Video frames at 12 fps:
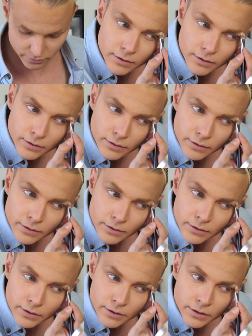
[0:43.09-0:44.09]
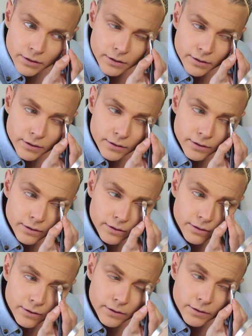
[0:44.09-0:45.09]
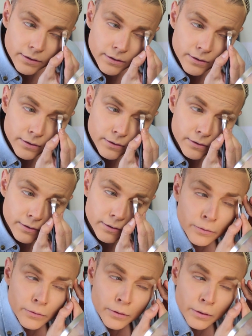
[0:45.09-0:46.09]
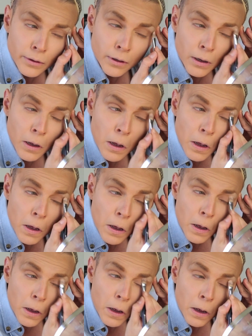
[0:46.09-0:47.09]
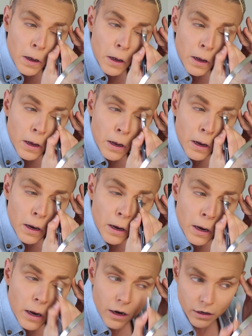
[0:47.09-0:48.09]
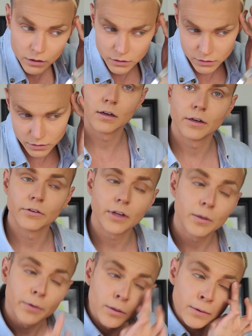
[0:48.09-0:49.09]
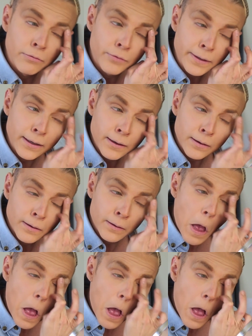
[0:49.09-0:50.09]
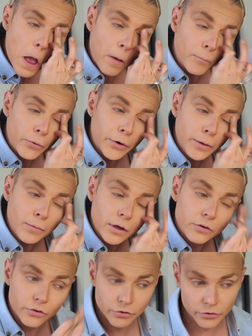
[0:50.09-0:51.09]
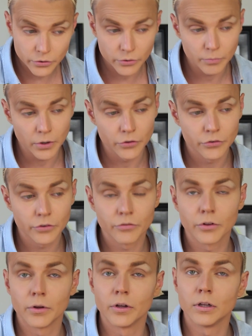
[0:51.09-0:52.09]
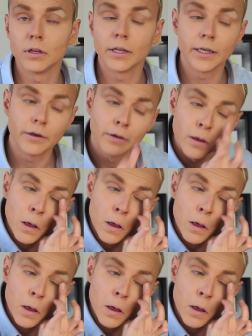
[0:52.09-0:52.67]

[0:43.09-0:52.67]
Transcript: Before we painted in a really strong line, now we're painting in the negative space basically. And then I just get a bit on my finger and pretty much do most of the lid.